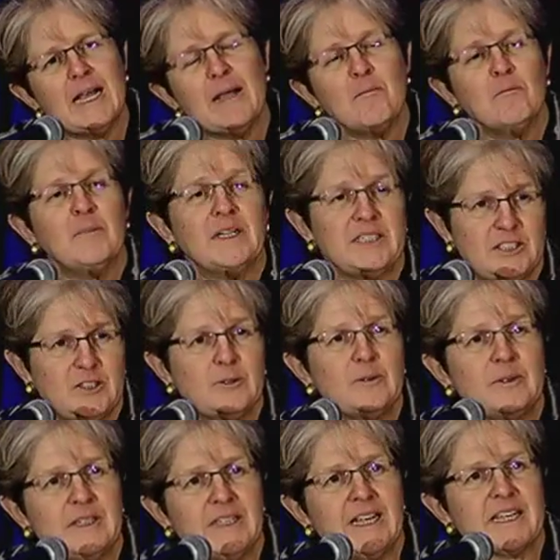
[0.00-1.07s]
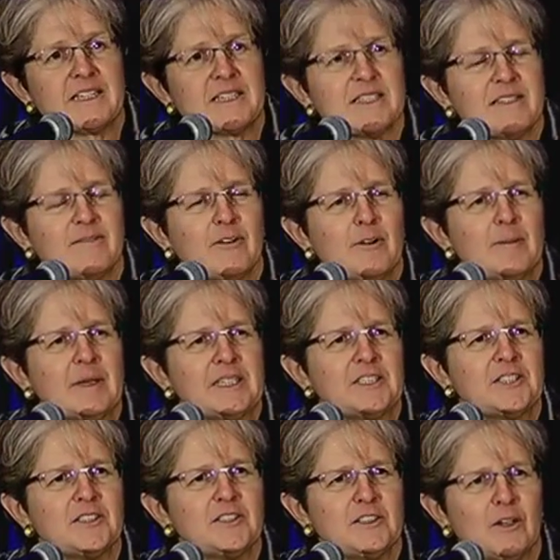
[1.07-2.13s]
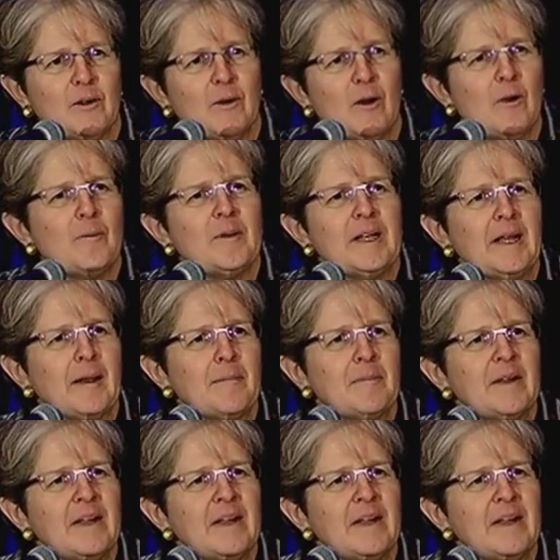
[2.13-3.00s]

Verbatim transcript: but to yes, very much so open up